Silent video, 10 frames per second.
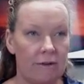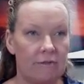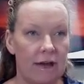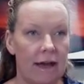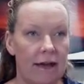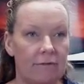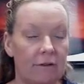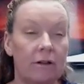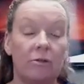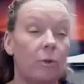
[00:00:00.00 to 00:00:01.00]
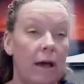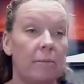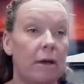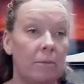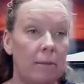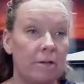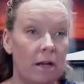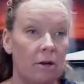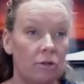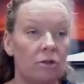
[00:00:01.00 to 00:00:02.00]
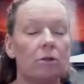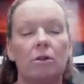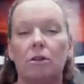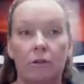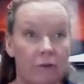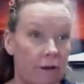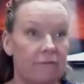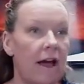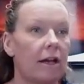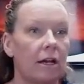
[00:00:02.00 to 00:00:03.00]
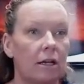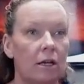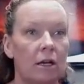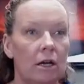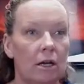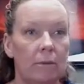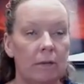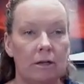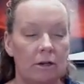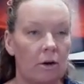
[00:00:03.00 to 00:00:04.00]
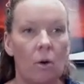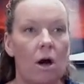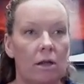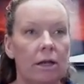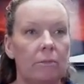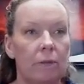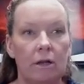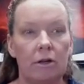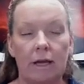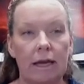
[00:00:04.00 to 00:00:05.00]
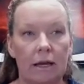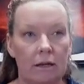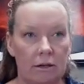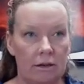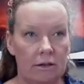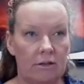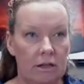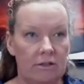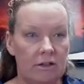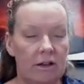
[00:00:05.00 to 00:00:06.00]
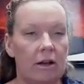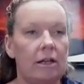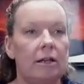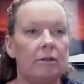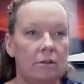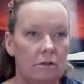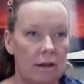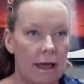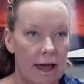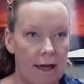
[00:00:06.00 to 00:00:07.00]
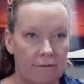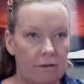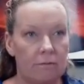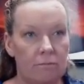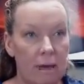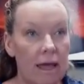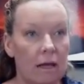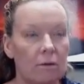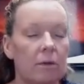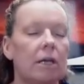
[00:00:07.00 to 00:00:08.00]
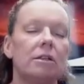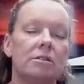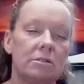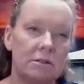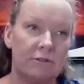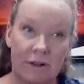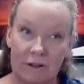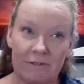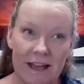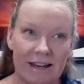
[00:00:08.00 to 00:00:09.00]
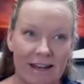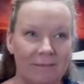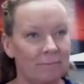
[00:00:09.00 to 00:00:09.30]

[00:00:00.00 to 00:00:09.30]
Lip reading: have to have, because the way I make my potatoes, they're very fattening. I mean, you go all in, but you can't then sit down and eat half the pan because they're very fattening.